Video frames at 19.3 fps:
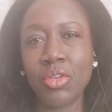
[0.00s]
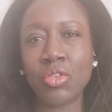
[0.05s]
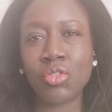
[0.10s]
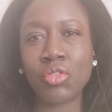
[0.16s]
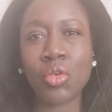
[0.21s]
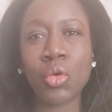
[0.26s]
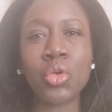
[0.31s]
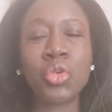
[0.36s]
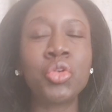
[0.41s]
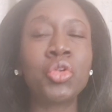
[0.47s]

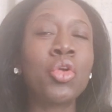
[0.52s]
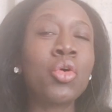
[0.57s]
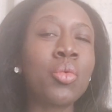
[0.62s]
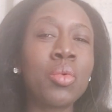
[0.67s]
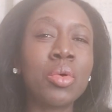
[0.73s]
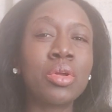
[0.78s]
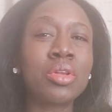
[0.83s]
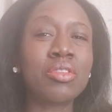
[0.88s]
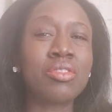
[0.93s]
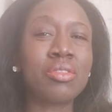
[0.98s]
So you know
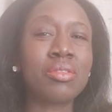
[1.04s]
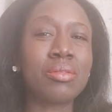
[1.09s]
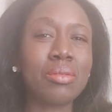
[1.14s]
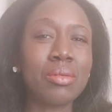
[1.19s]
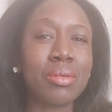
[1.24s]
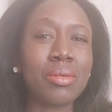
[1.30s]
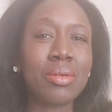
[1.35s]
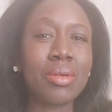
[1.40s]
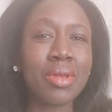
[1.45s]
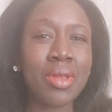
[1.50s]
what
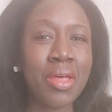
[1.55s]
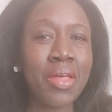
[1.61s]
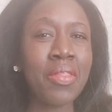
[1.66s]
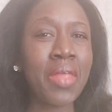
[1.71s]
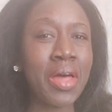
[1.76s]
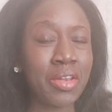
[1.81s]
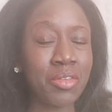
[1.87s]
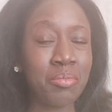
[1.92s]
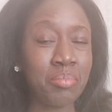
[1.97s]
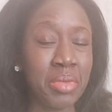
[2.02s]

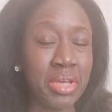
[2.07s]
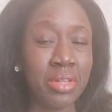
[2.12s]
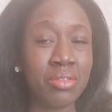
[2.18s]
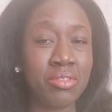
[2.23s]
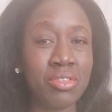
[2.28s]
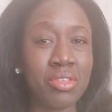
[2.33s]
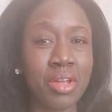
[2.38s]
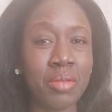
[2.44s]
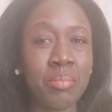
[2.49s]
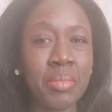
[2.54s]
that
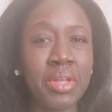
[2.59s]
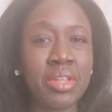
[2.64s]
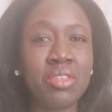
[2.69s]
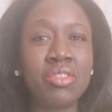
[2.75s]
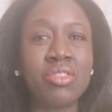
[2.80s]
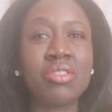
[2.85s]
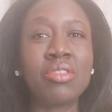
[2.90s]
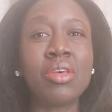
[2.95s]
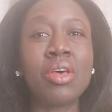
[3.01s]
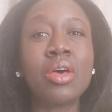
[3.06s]
means? That
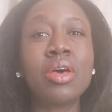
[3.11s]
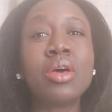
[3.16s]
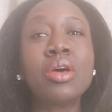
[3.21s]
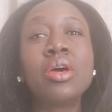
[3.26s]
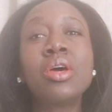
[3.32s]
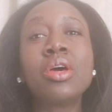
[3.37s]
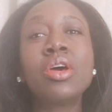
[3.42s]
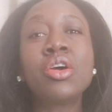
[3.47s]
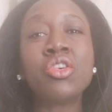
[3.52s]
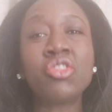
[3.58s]
means
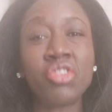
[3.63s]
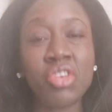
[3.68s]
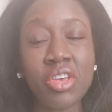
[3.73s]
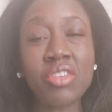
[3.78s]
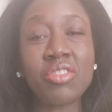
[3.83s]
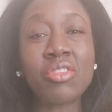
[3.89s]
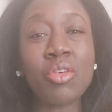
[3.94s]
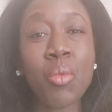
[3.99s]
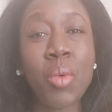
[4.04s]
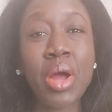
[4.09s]

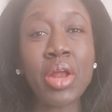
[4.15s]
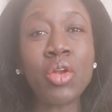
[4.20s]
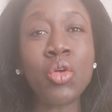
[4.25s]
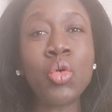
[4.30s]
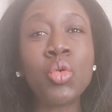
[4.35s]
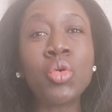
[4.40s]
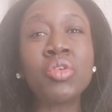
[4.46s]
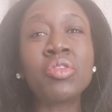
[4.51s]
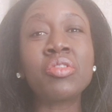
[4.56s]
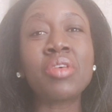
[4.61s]
she is the one
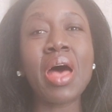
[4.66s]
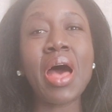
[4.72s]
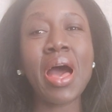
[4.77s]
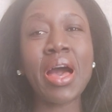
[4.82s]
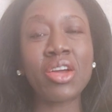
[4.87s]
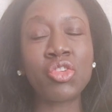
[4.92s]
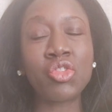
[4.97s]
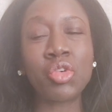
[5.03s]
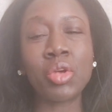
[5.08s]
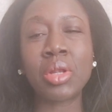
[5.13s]
who is
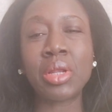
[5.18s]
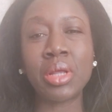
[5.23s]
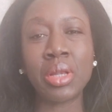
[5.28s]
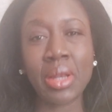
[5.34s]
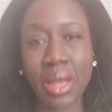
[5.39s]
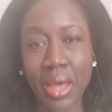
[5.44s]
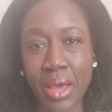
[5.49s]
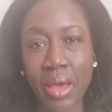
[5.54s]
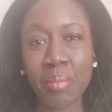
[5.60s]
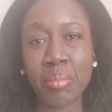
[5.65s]
actually
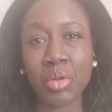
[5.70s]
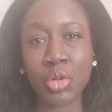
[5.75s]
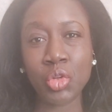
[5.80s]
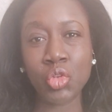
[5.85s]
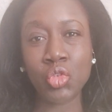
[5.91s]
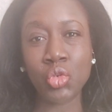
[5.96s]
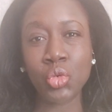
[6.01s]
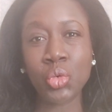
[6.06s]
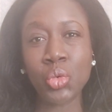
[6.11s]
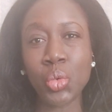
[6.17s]
liable
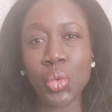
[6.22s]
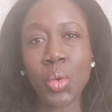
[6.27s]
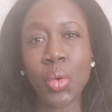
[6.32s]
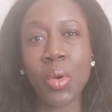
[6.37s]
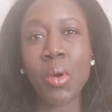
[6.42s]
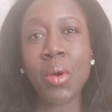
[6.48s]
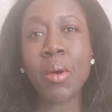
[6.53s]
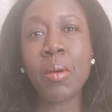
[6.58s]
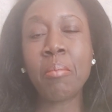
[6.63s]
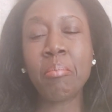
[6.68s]
to
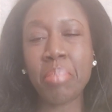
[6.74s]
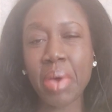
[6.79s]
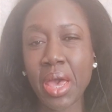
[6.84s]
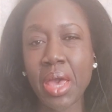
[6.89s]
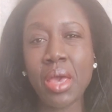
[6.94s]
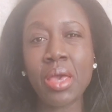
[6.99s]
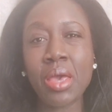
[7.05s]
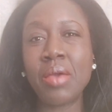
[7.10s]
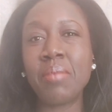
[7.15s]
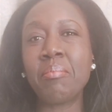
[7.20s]

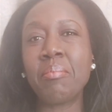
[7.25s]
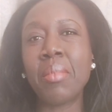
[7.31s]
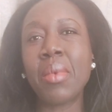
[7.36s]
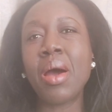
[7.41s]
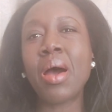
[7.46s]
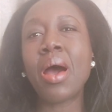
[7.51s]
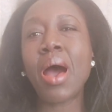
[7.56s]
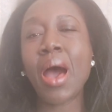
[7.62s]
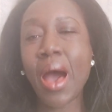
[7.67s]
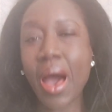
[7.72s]
pay him
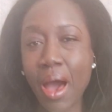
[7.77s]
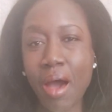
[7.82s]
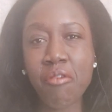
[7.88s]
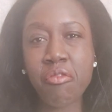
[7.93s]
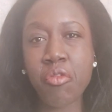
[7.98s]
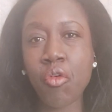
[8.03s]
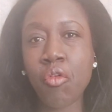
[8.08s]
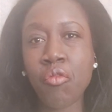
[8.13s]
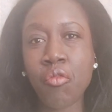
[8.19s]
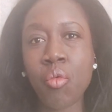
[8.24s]

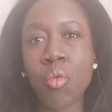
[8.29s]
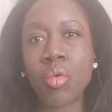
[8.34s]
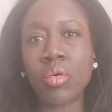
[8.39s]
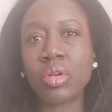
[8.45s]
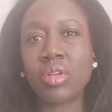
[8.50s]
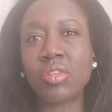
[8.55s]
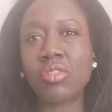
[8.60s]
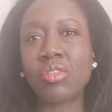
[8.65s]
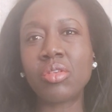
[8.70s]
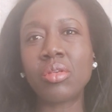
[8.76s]
half of
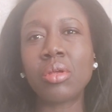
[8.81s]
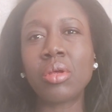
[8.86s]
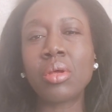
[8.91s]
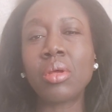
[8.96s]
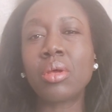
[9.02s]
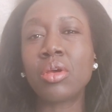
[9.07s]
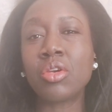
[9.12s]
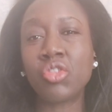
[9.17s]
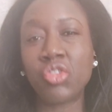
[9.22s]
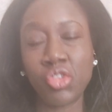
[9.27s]
what
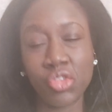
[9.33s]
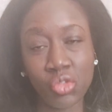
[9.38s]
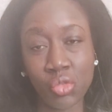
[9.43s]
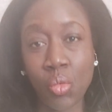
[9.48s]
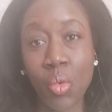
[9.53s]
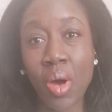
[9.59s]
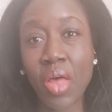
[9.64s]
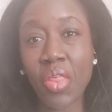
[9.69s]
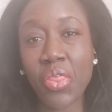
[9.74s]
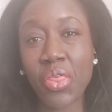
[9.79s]
she's
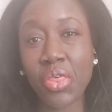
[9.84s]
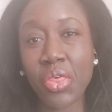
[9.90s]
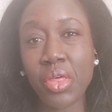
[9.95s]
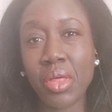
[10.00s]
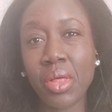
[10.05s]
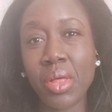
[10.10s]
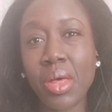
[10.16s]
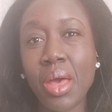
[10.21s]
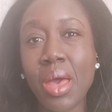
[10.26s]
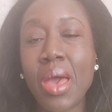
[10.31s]
worth
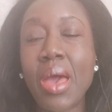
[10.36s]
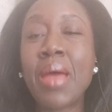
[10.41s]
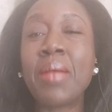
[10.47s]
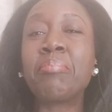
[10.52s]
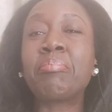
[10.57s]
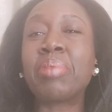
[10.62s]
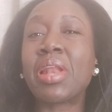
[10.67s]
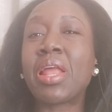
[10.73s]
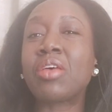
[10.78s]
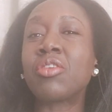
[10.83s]

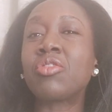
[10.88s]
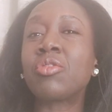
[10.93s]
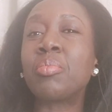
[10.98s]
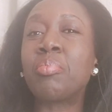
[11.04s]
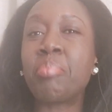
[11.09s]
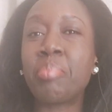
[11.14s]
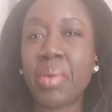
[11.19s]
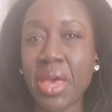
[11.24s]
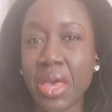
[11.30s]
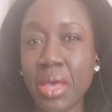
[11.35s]
and plus
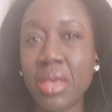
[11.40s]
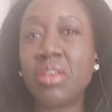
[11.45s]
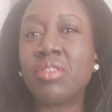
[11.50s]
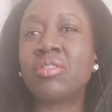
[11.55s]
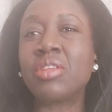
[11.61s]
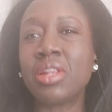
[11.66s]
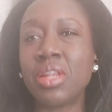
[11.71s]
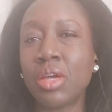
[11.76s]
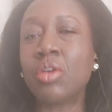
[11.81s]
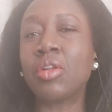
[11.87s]
pay
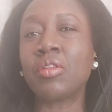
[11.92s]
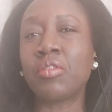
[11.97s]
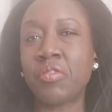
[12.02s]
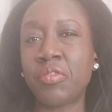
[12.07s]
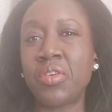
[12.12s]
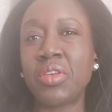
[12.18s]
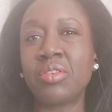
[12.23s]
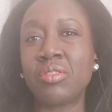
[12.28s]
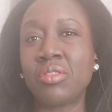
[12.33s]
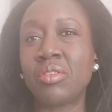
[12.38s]
his legal
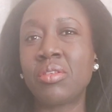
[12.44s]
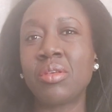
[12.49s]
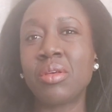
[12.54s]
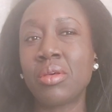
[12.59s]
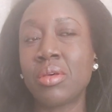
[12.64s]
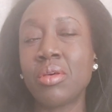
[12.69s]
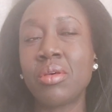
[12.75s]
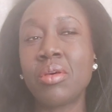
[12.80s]
fees